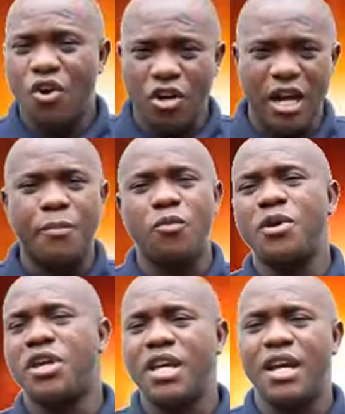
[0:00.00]
Other people
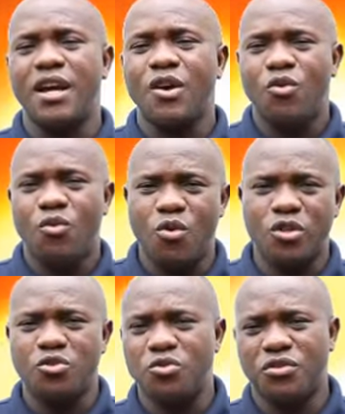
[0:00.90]
will hear
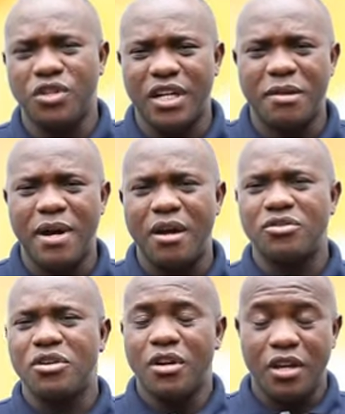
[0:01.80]
what you think
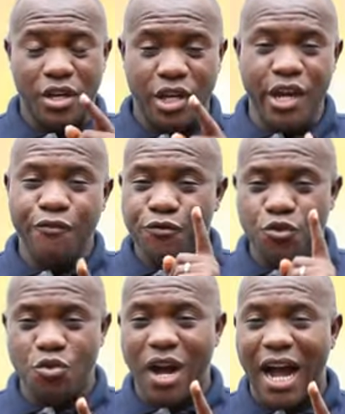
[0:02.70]
about. If
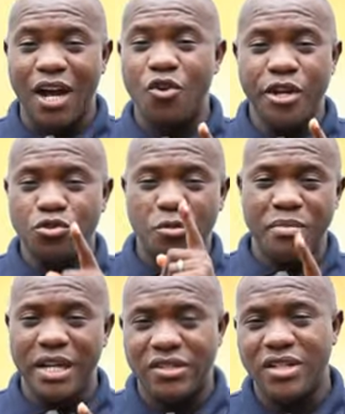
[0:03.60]
you are going to
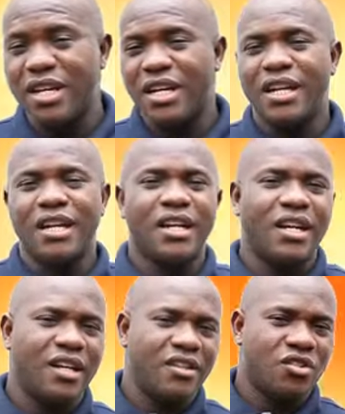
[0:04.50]
meet
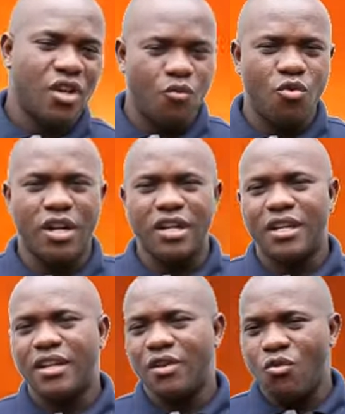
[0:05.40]
someone
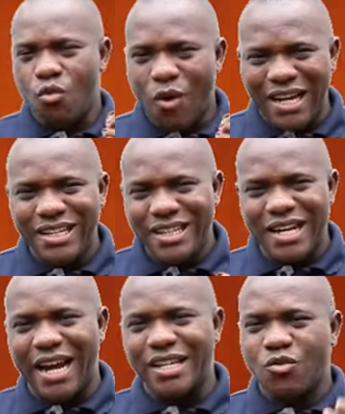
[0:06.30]
one
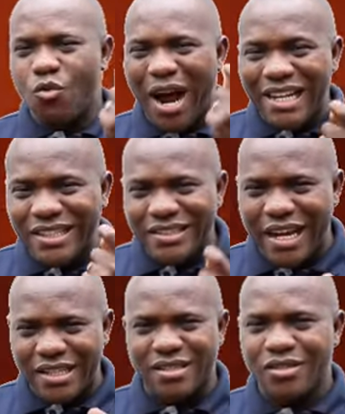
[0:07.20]
night, one
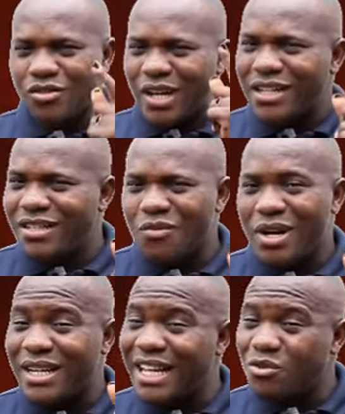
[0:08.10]
date, I didn't say
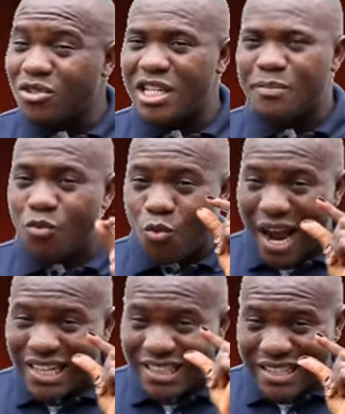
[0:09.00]
one night to sleep,
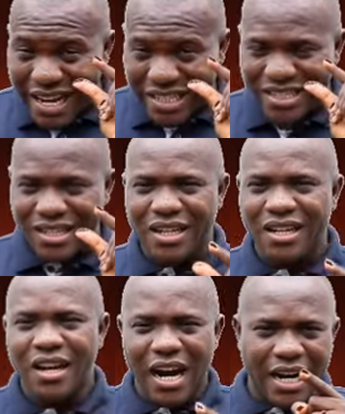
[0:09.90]
one date,
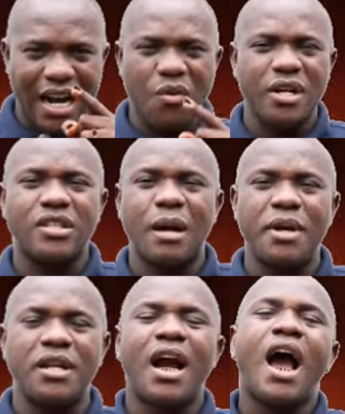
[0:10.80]
and that will
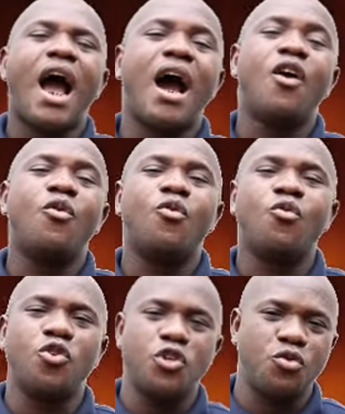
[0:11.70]
determine how
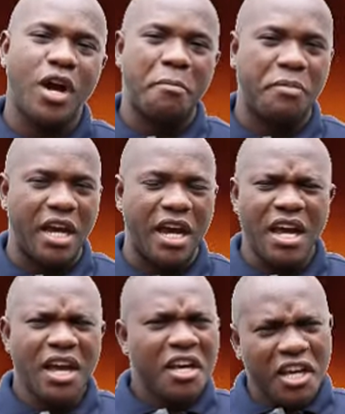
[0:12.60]
would you appear.
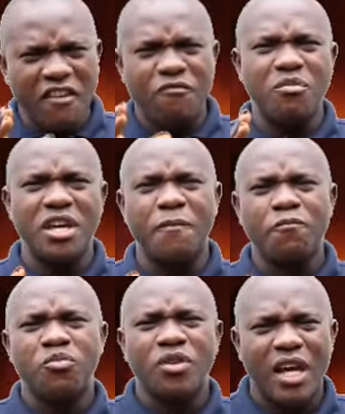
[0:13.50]
Give me
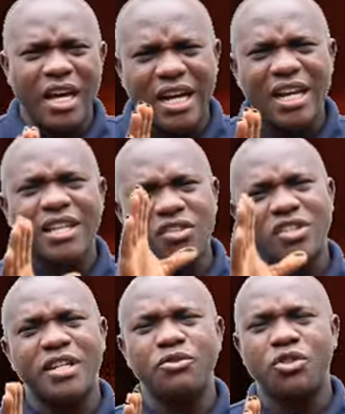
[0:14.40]
a clear
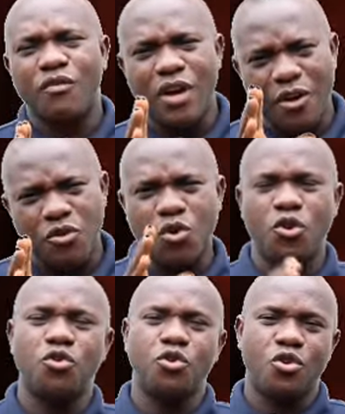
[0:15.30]
description of how you're
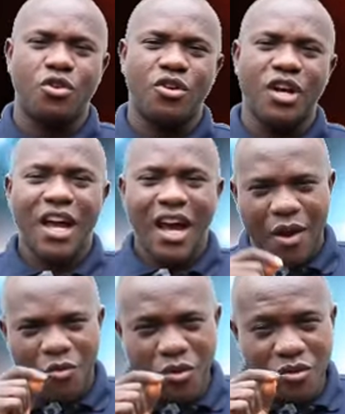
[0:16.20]
going to look.
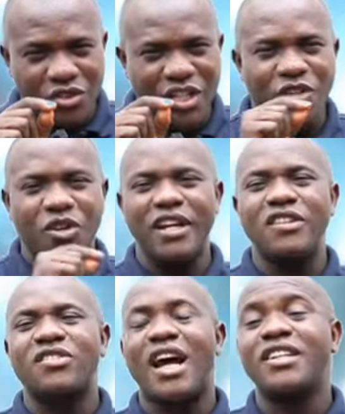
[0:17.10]
I want to see your
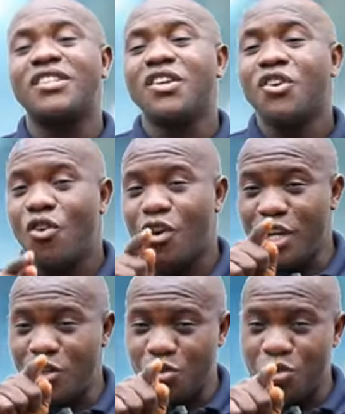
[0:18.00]
insight
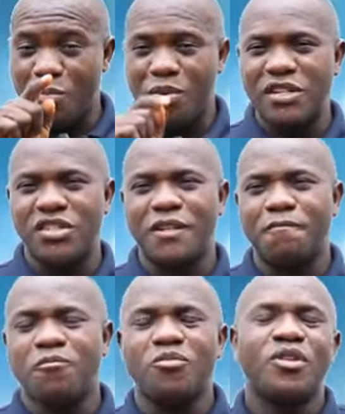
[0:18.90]
into your person
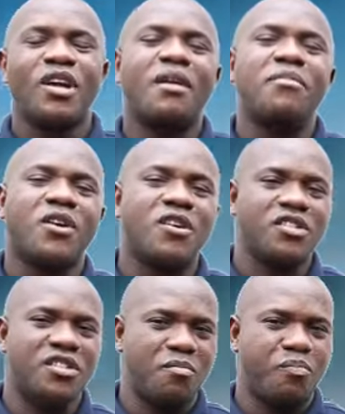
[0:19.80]
because
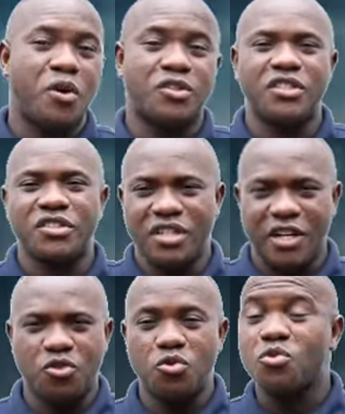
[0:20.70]
it's important that
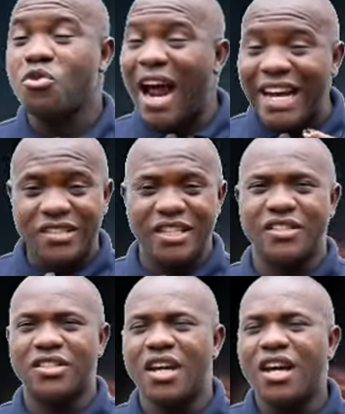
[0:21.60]
you do. Write
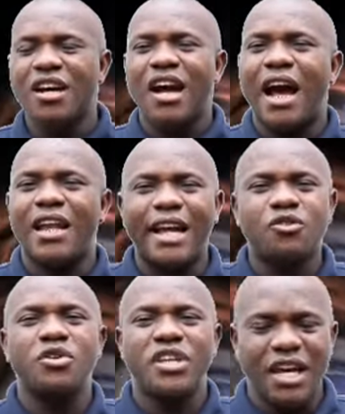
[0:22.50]
it. I like
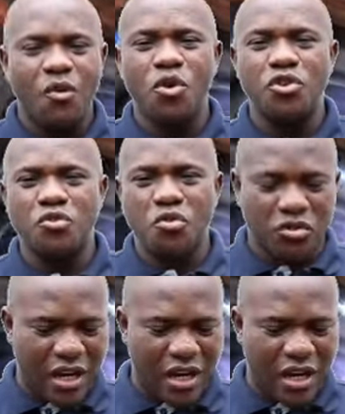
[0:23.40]
to hear what you wrote.